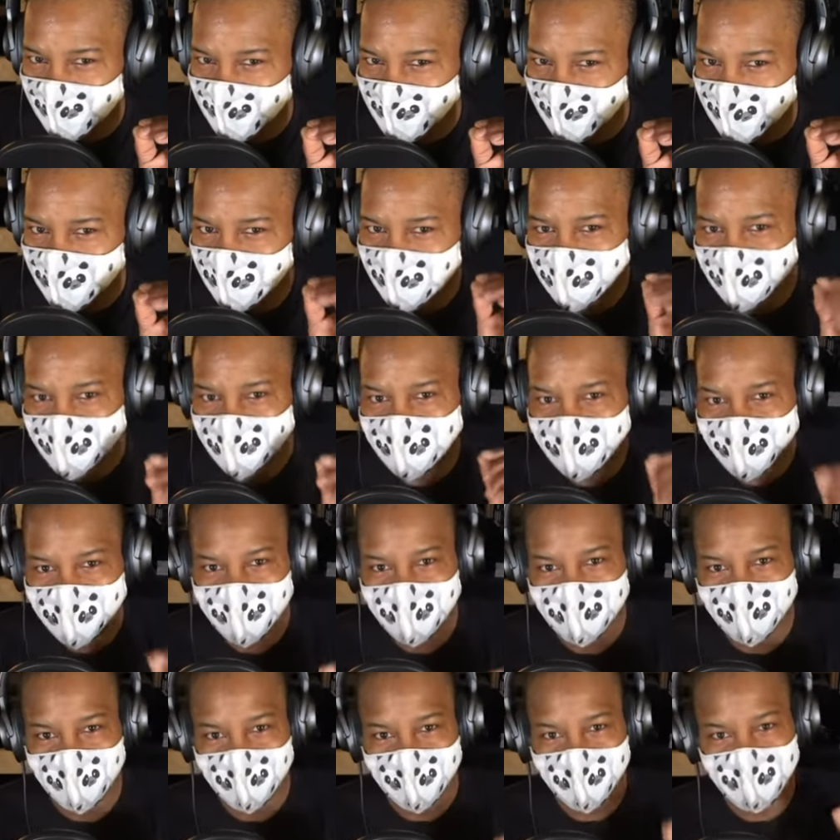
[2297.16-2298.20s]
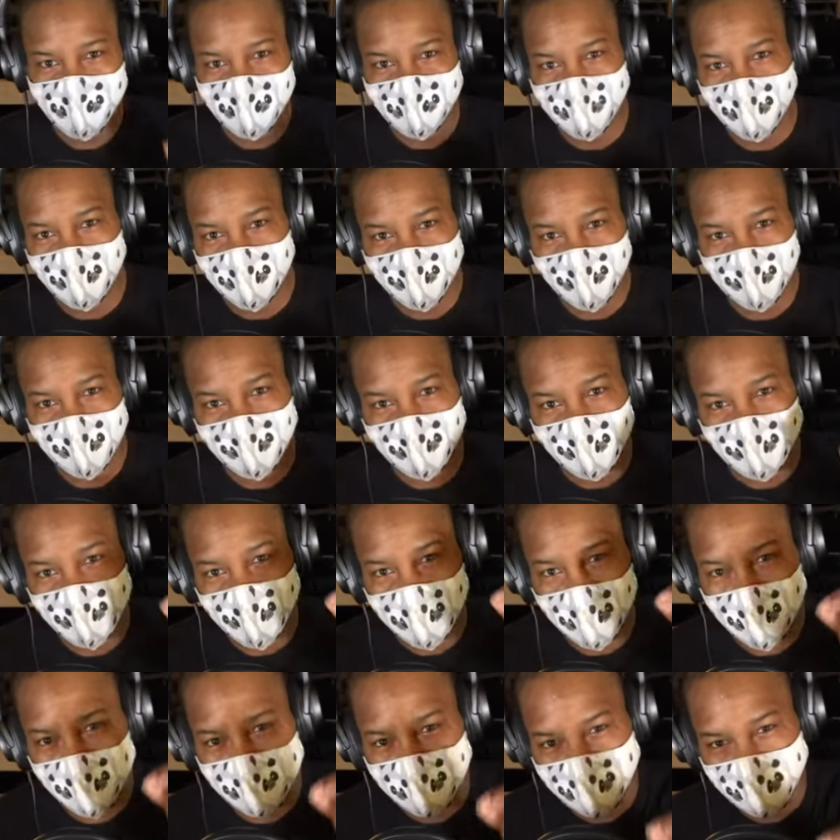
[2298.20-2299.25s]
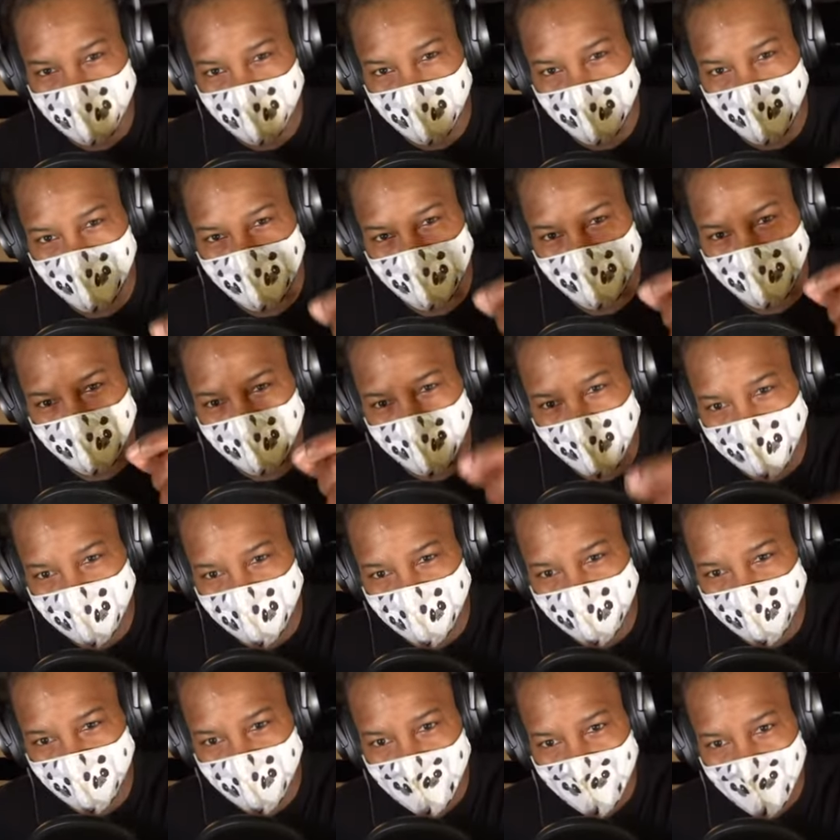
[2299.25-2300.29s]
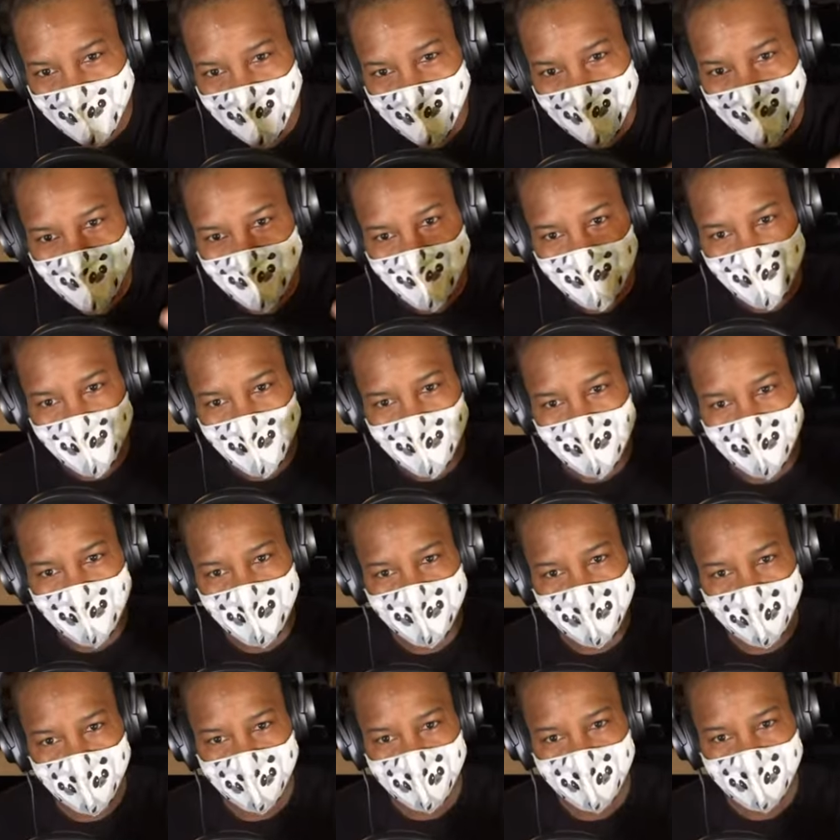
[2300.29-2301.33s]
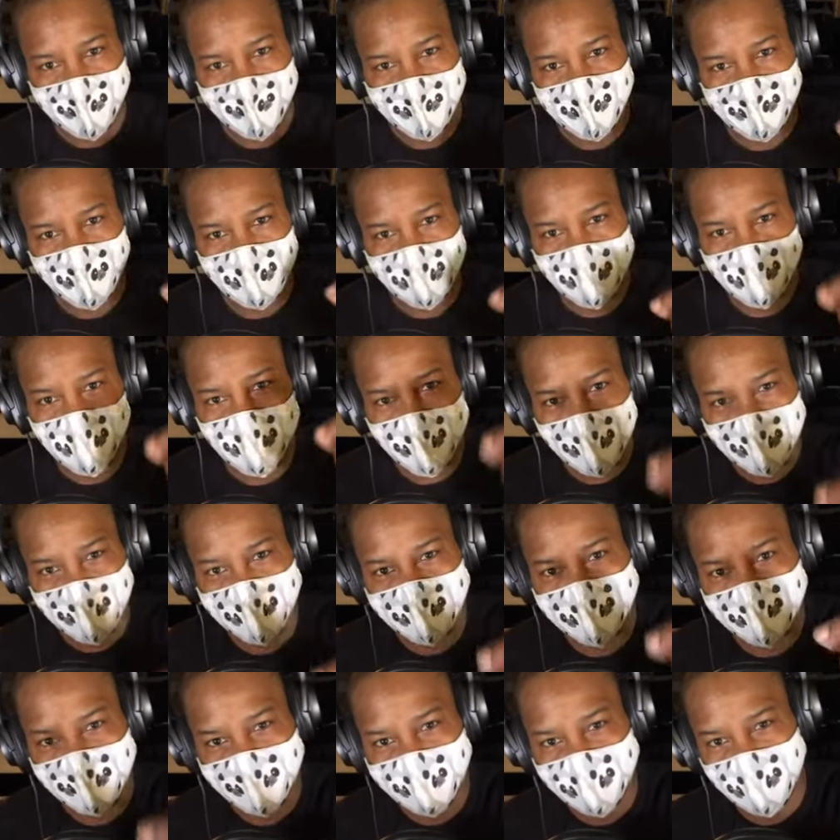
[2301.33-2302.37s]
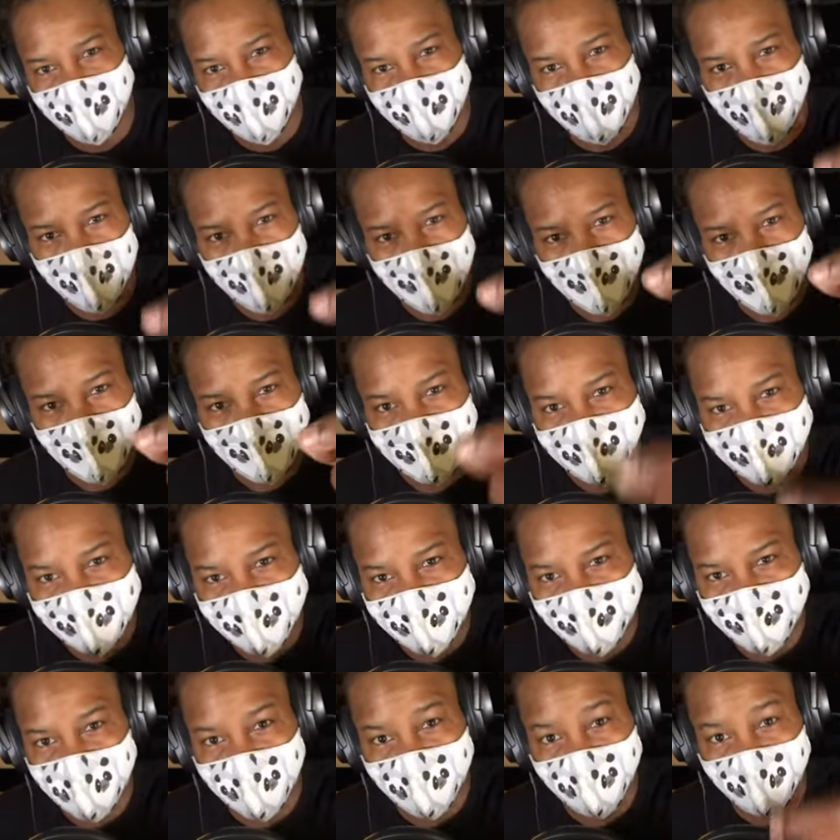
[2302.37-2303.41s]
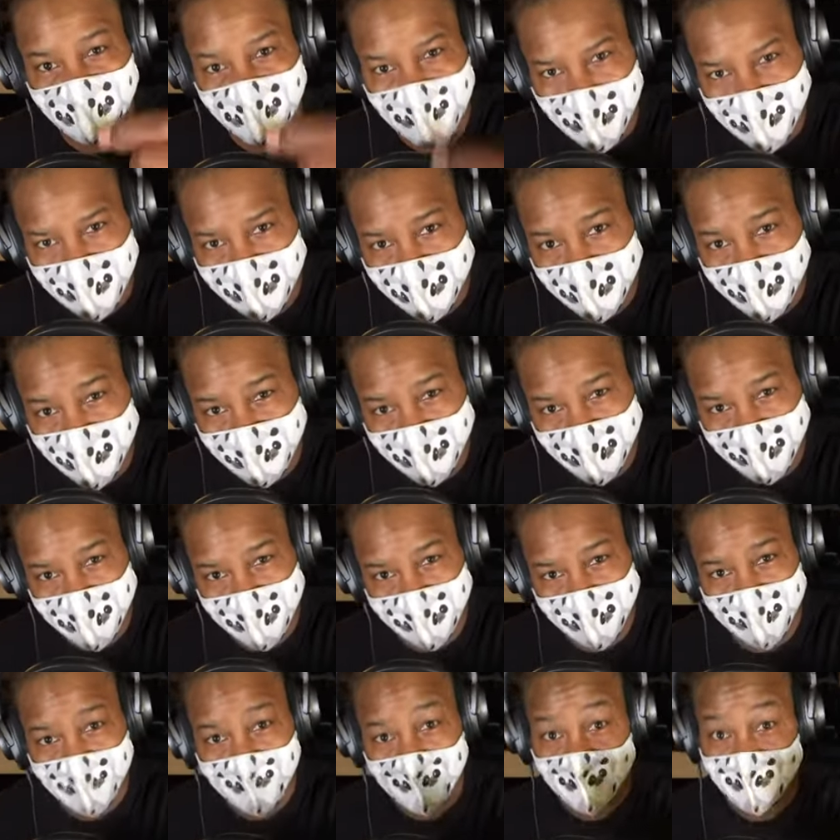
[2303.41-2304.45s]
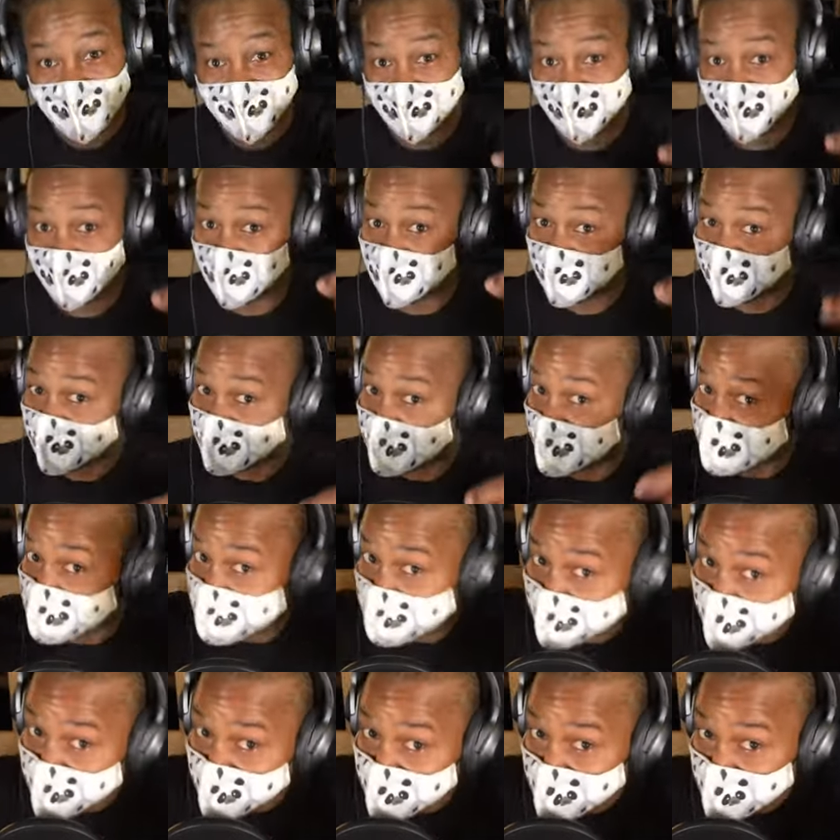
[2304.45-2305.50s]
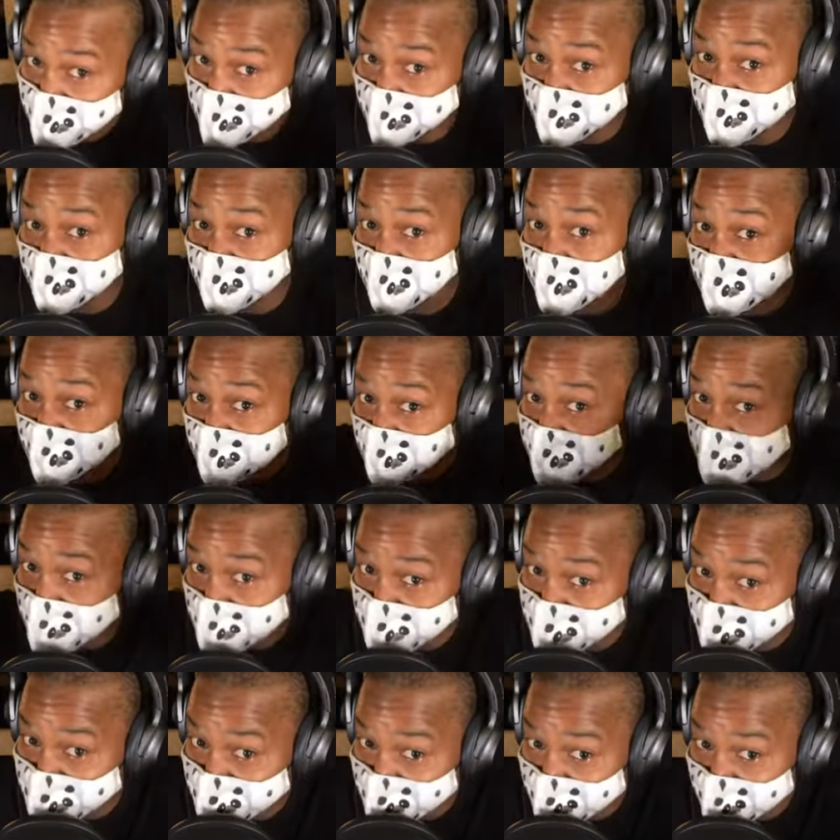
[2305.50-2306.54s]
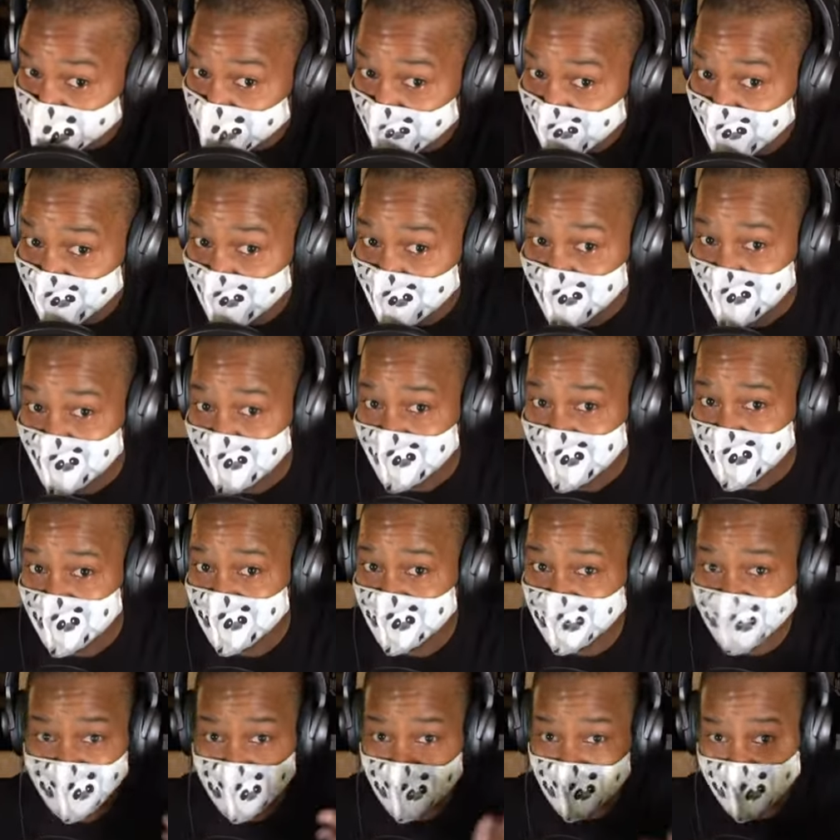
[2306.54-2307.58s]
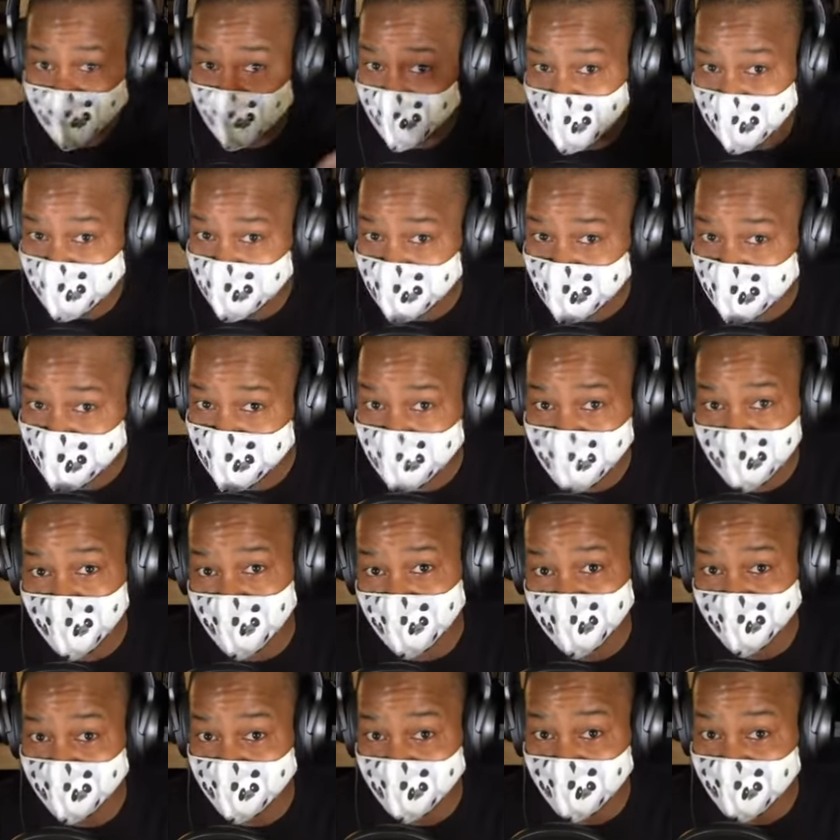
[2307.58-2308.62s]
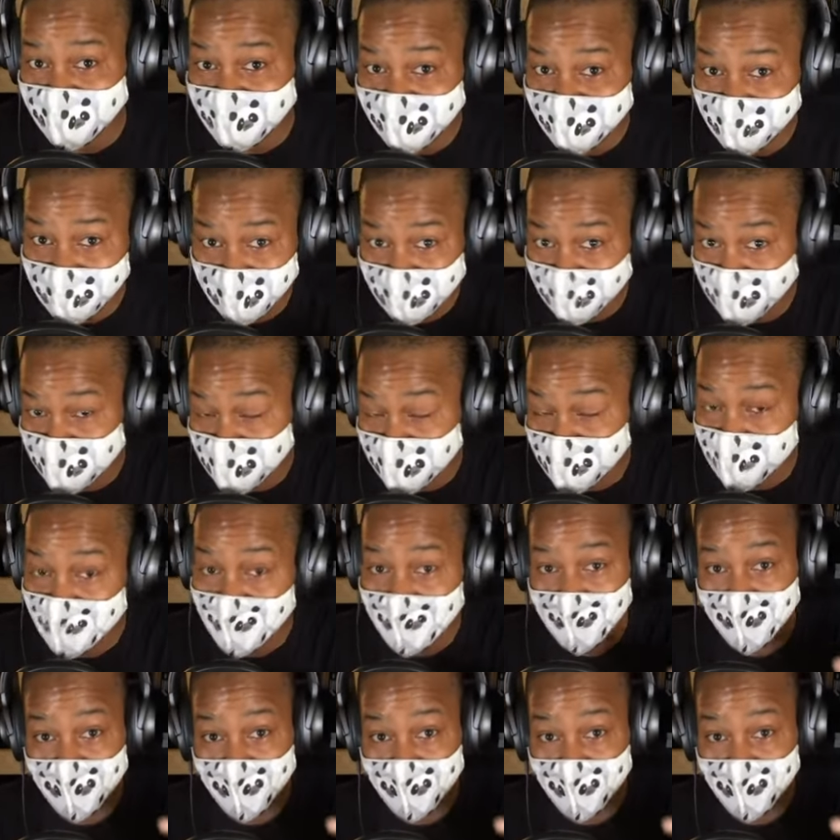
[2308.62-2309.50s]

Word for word: You sit here and you talk about cultural appreciation, but you're the one sitting here listening to rap music and all types of other music from other cultures, but no one's telling you what to tell you.